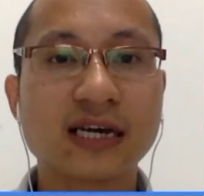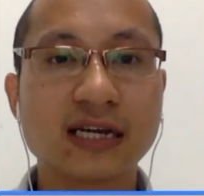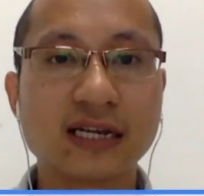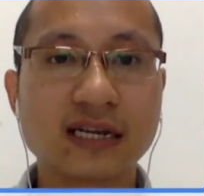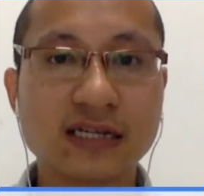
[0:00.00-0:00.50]

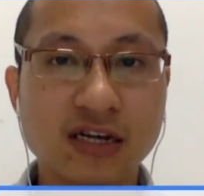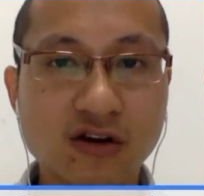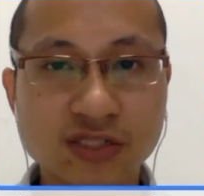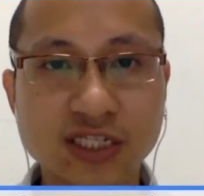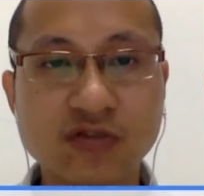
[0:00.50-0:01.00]
and the
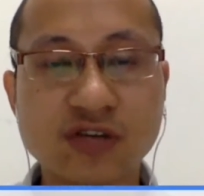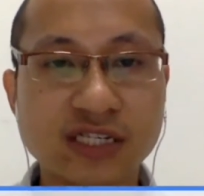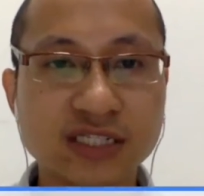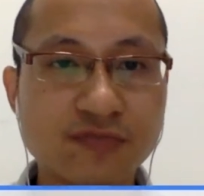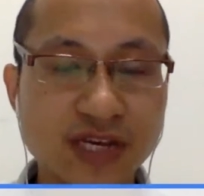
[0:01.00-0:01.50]
consequence
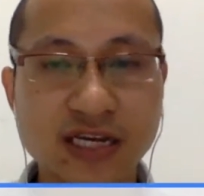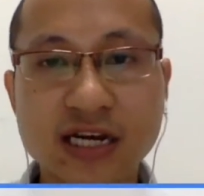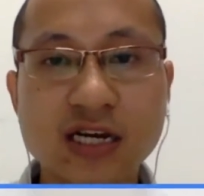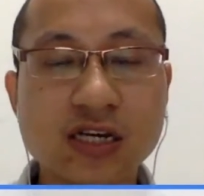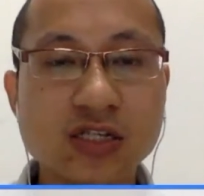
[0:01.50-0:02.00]
is big.
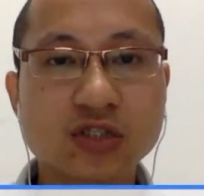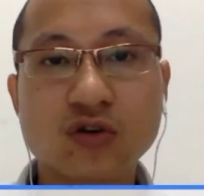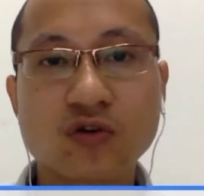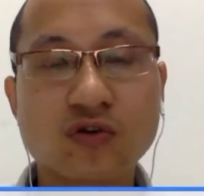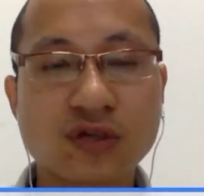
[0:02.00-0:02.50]

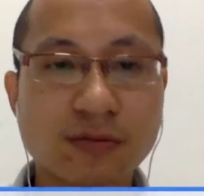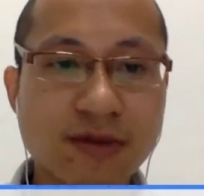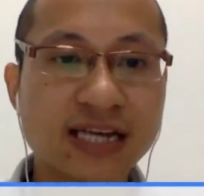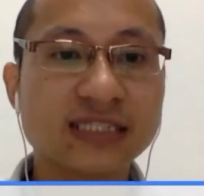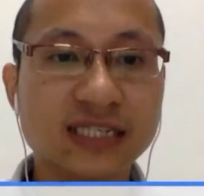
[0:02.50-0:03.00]
So the
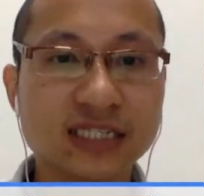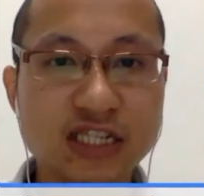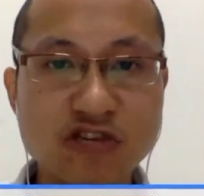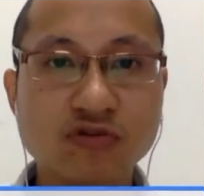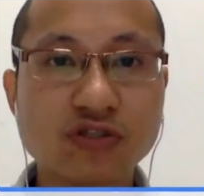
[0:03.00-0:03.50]
best is
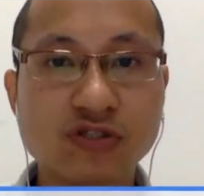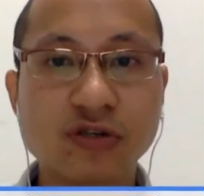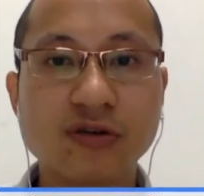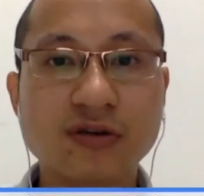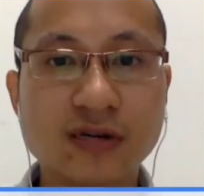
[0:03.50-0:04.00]
neutral.
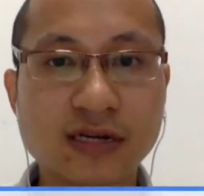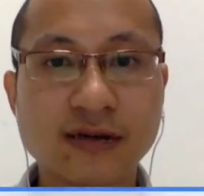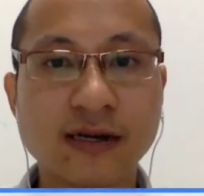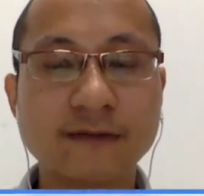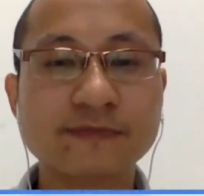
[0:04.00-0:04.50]

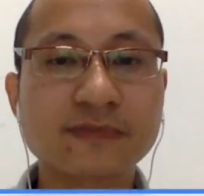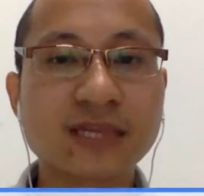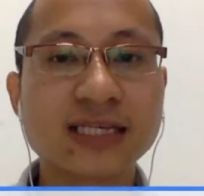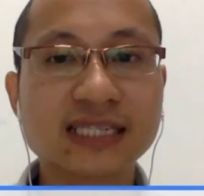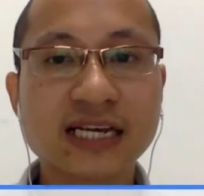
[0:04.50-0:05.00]
Right?
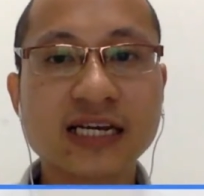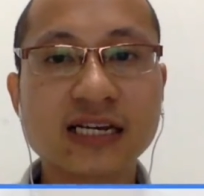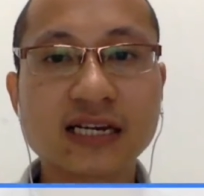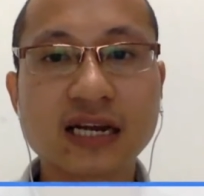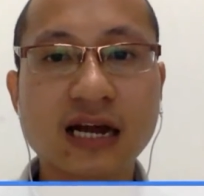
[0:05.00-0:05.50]

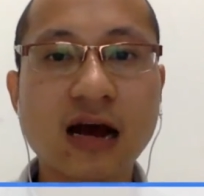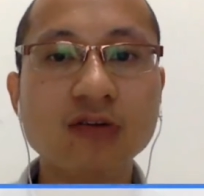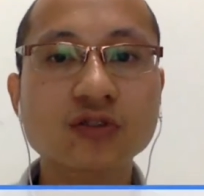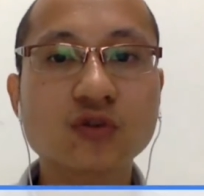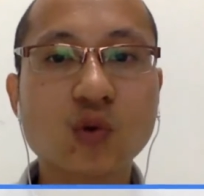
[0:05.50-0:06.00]
Second, how
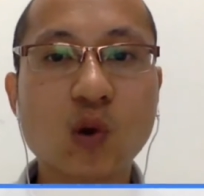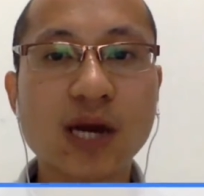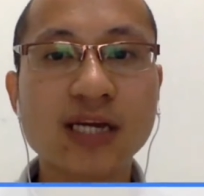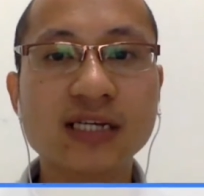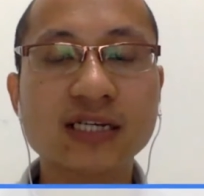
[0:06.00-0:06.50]
to
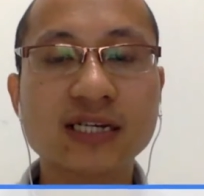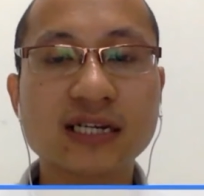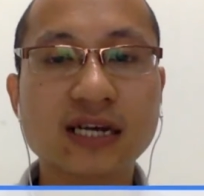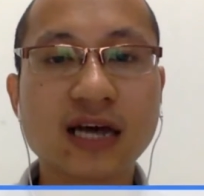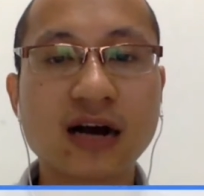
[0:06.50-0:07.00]
quiet,
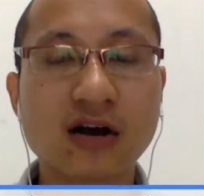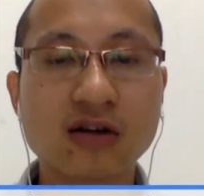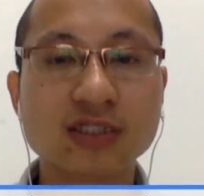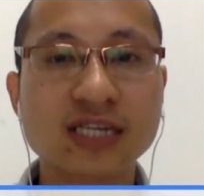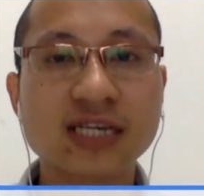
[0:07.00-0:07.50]

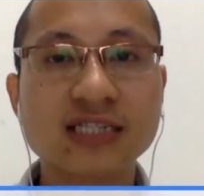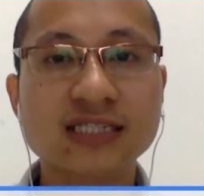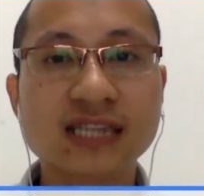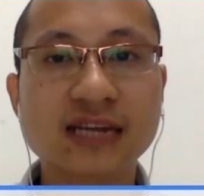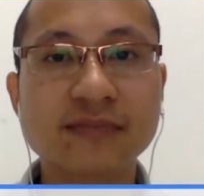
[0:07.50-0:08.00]
or second
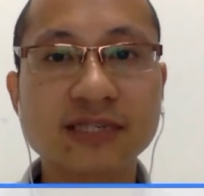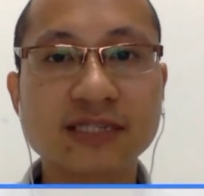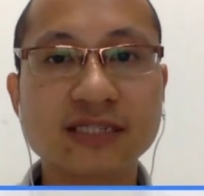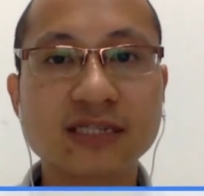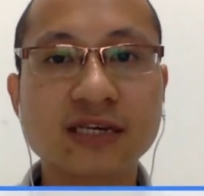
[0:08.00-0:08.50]
step
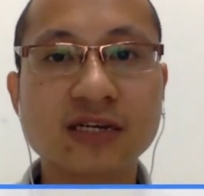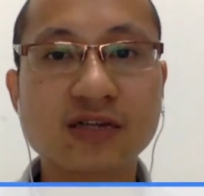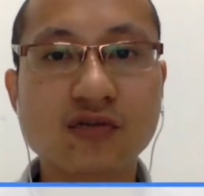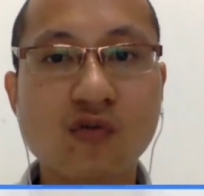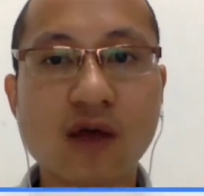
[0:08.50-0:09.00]
is
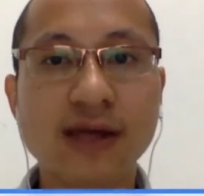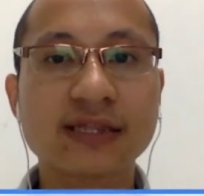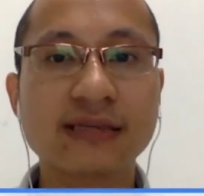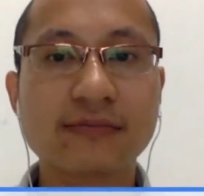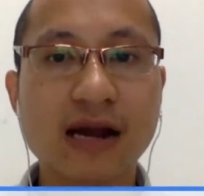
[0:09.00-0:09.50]
to
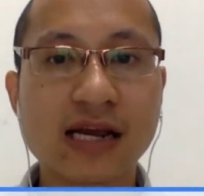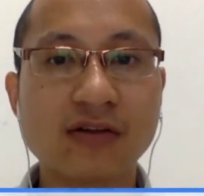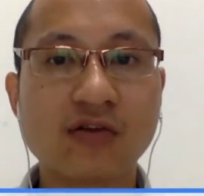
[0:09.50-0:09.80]
quiet the mind